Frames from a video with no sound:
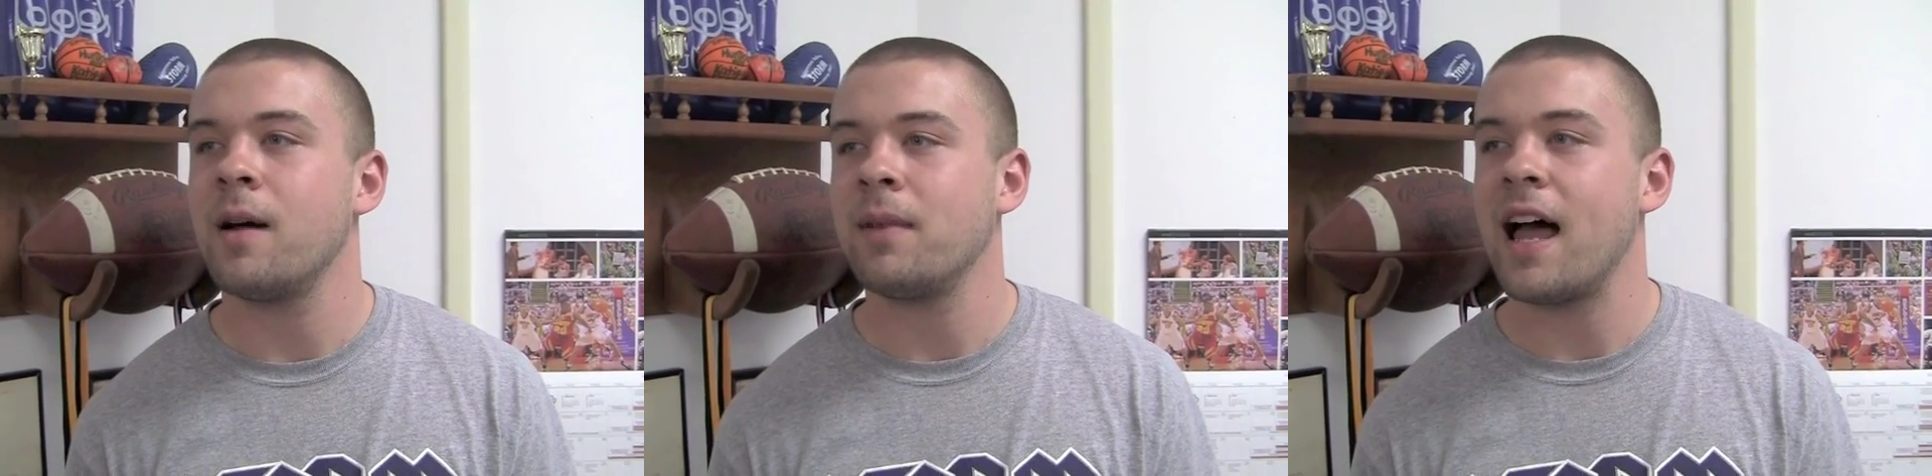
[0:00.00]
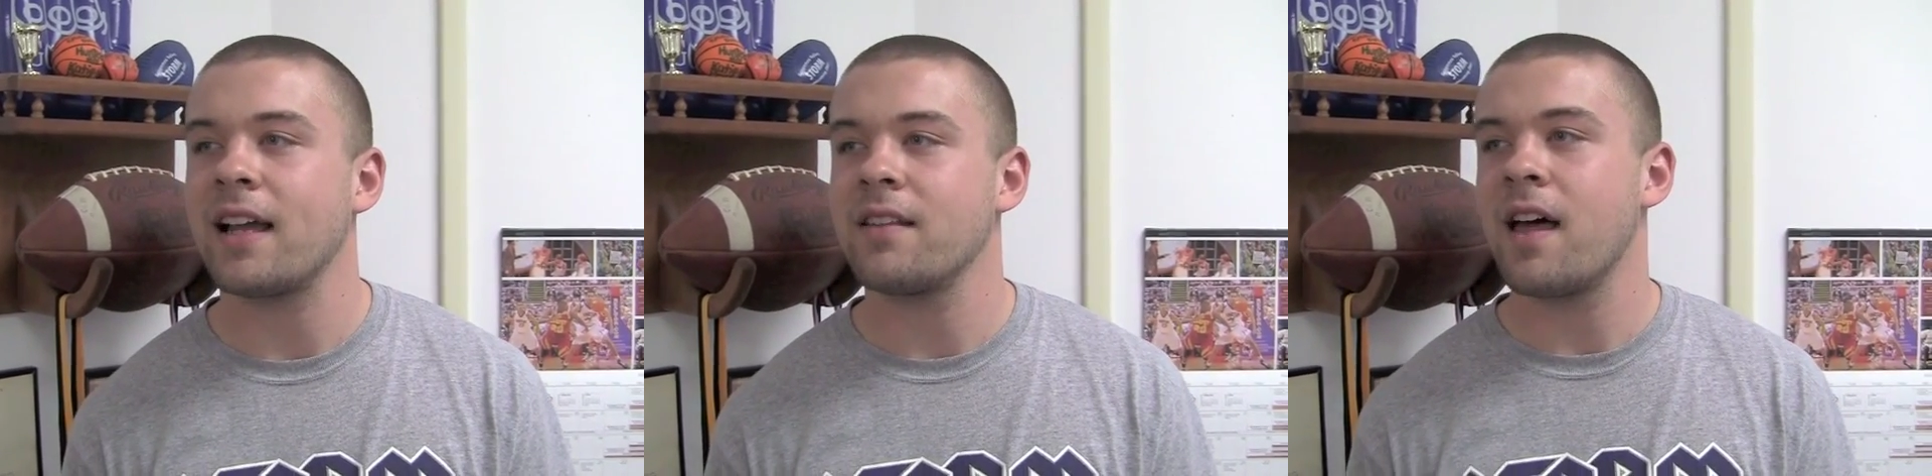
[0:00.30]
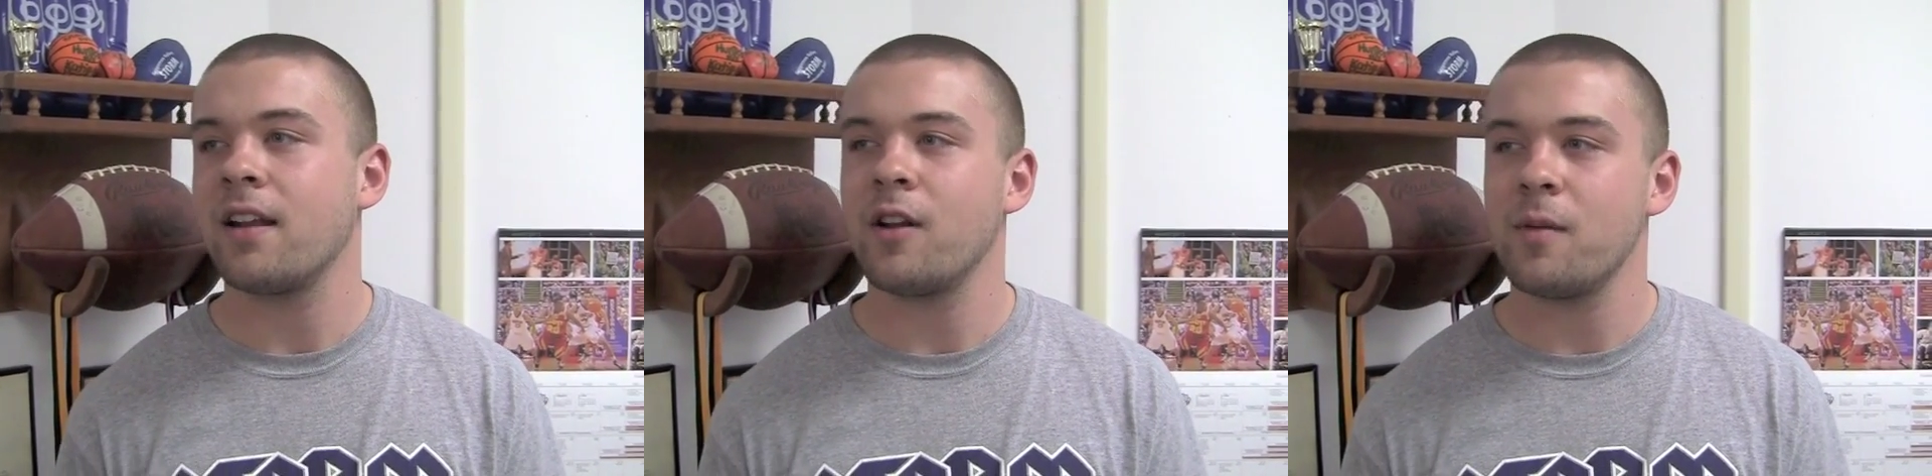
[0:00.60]
I'm lacking
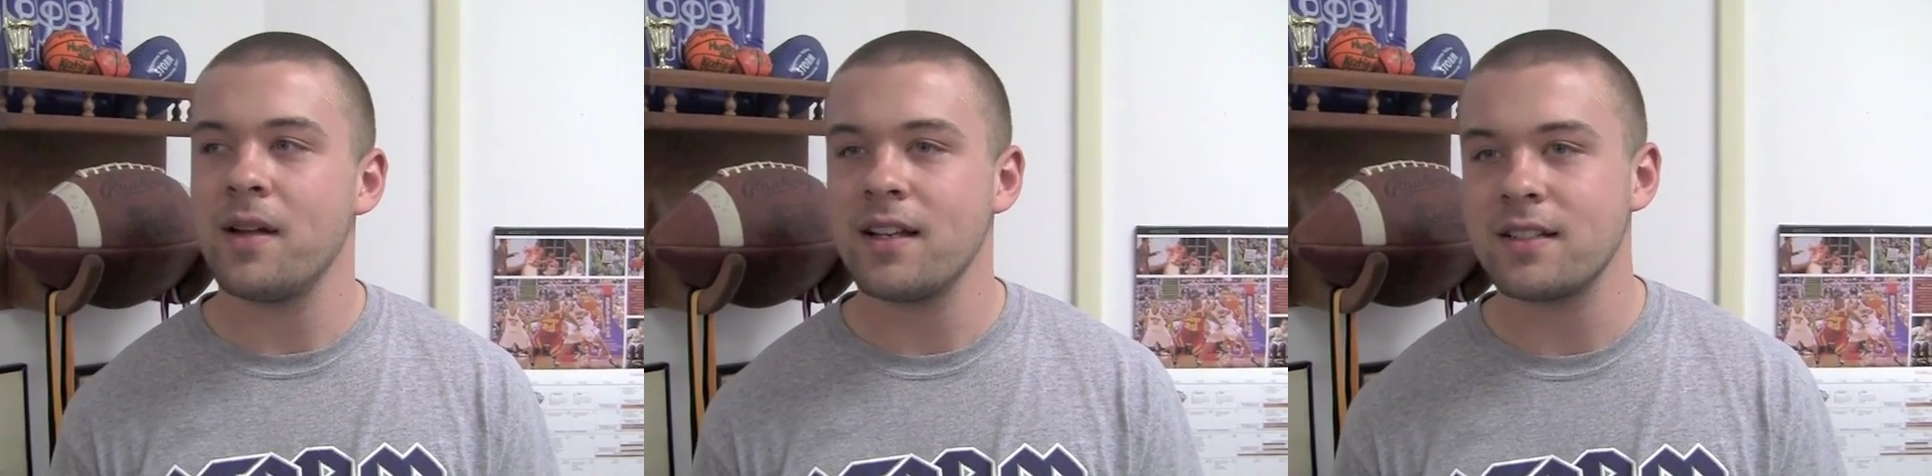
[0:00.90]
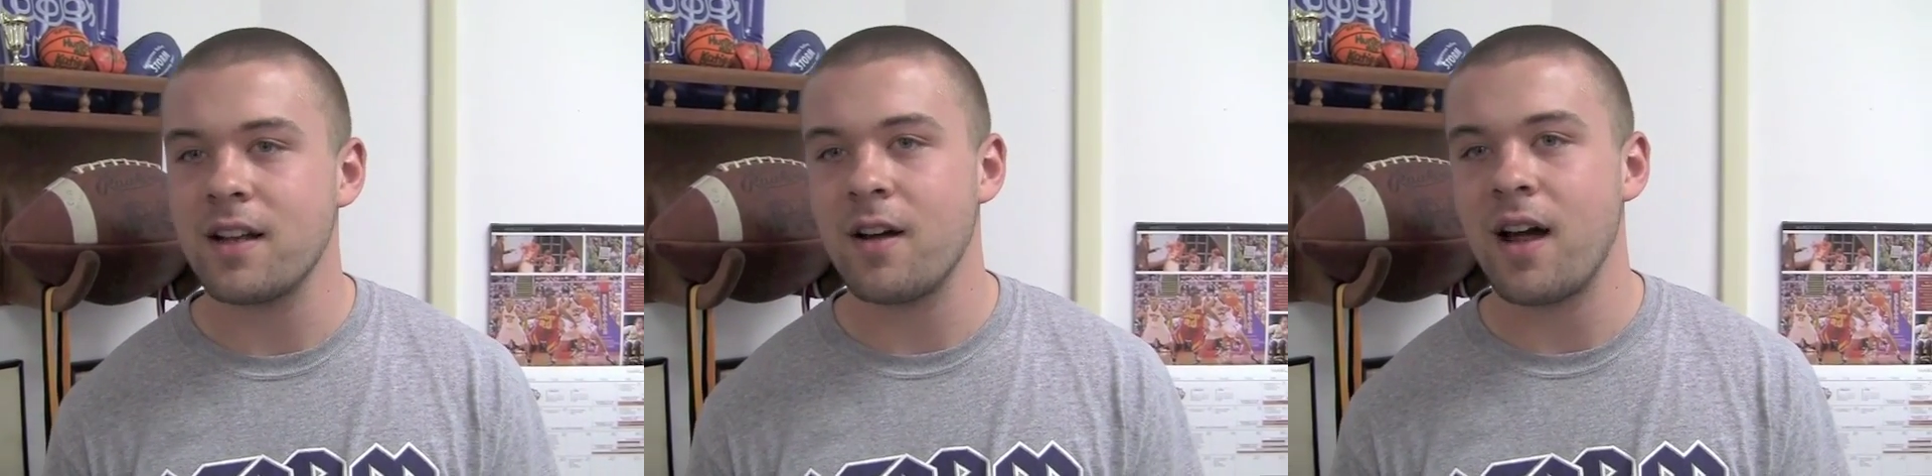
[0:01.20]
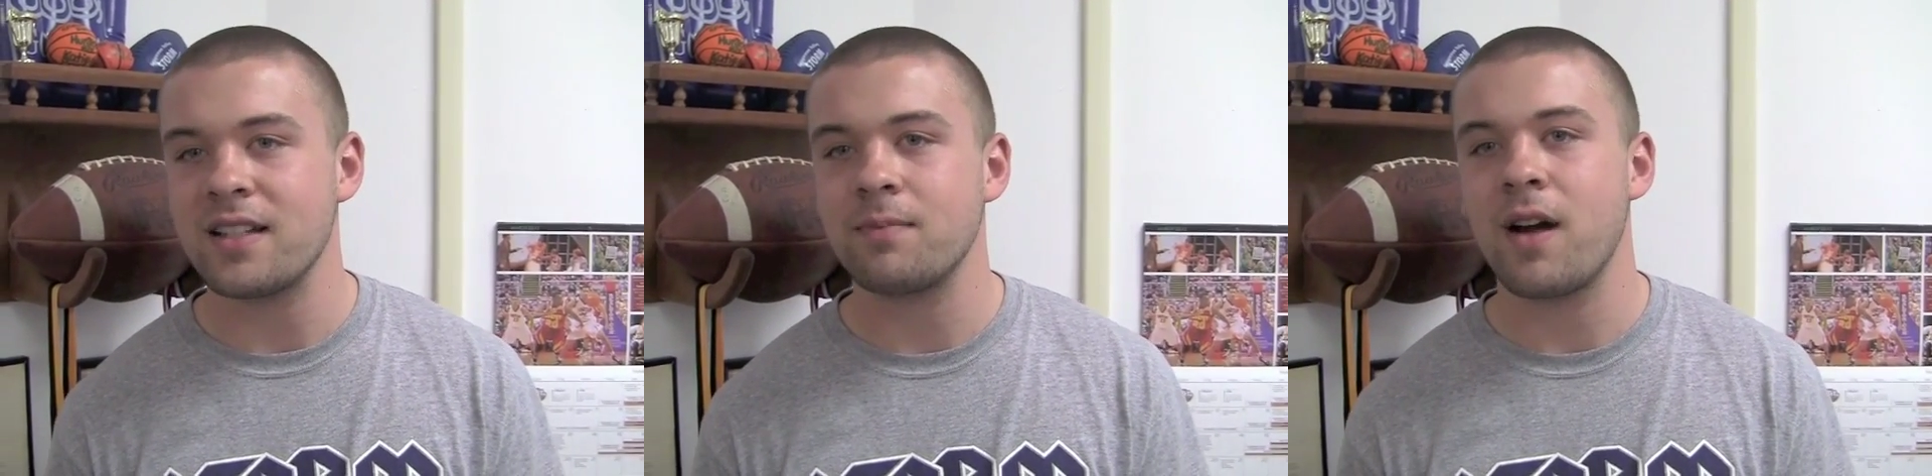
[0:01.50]
that a little bit, so
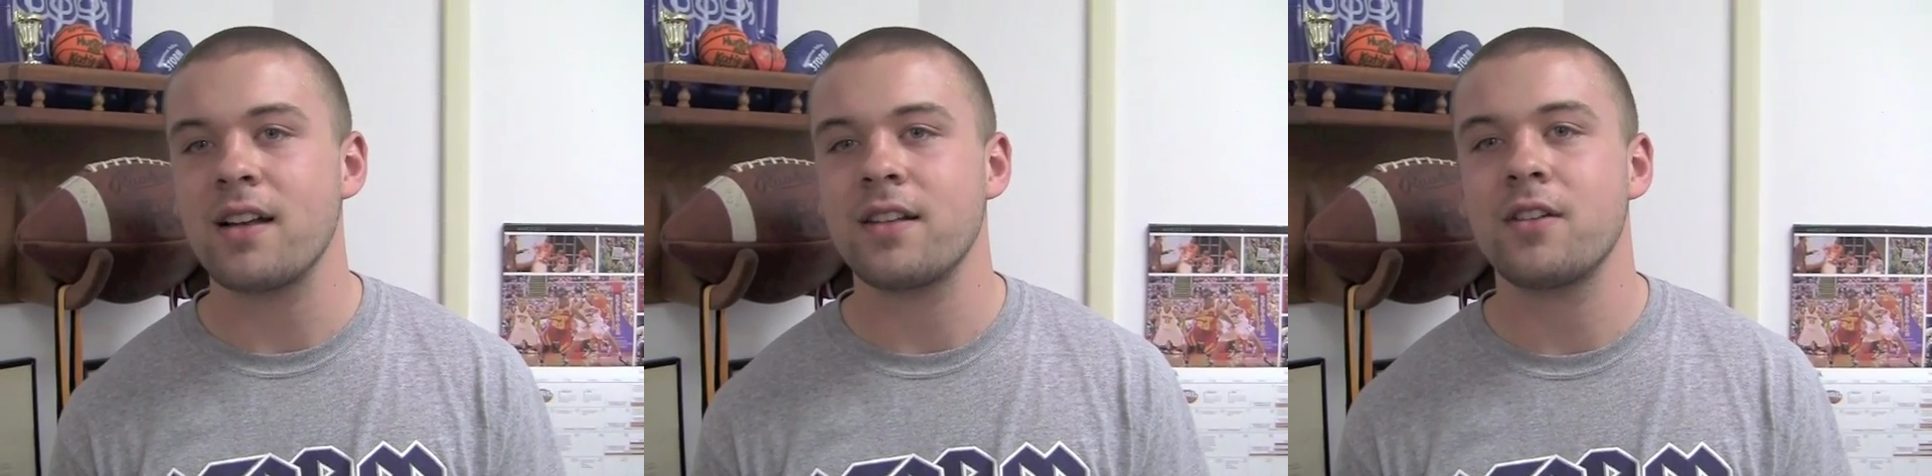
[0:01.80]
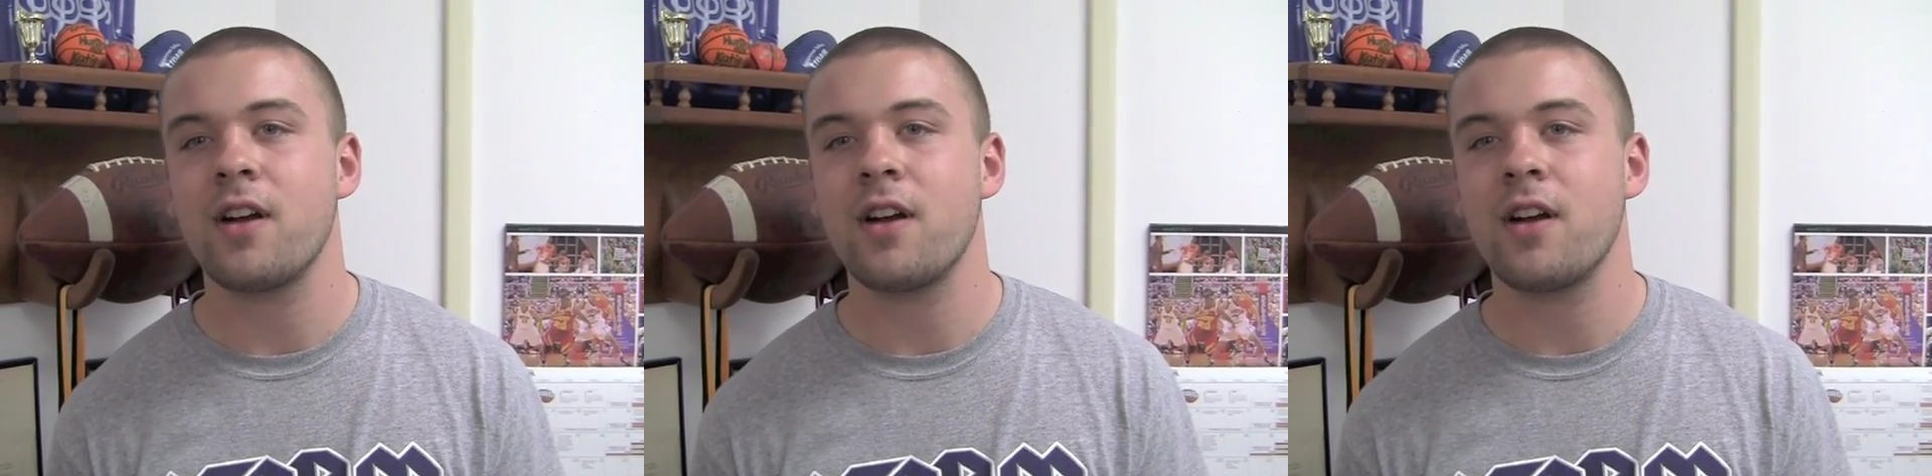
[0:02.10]
I'd probably say